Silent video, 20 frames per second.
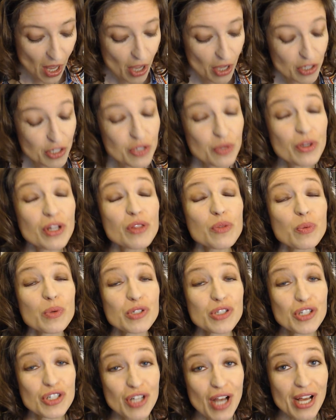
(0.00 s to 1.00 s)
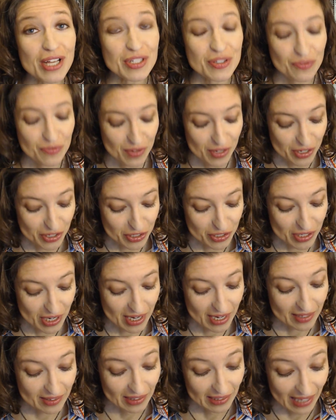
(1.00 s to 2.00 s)
Judith was just
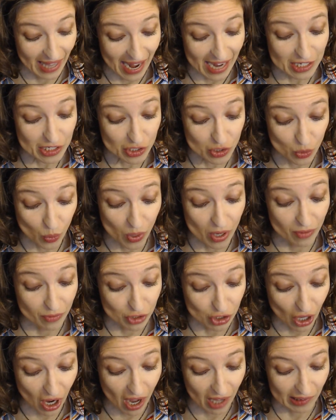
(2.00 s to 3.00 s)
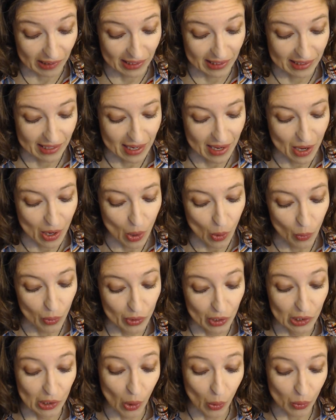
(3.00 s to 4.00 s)
finishing the last square of chocolate when
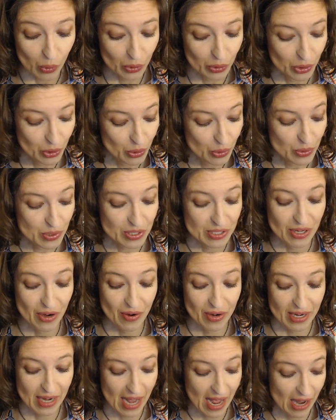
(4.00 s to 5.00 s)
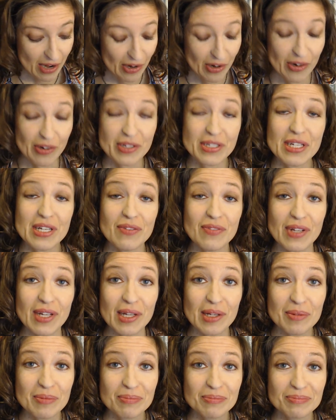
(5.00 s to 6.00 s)
the local news started on her TV.
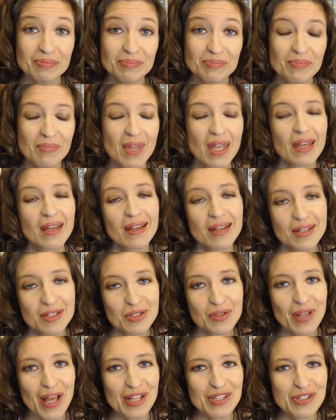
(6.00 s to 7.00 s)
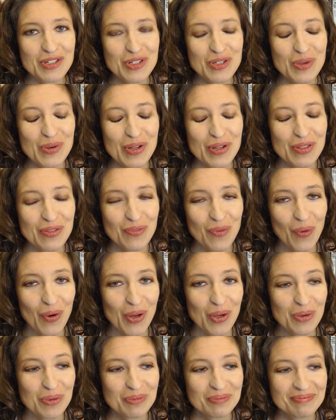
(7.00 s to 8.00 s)
So that's Judith for
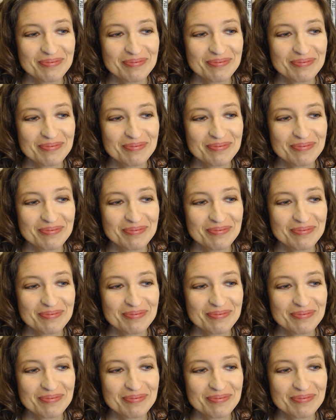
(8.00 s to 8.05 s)
you.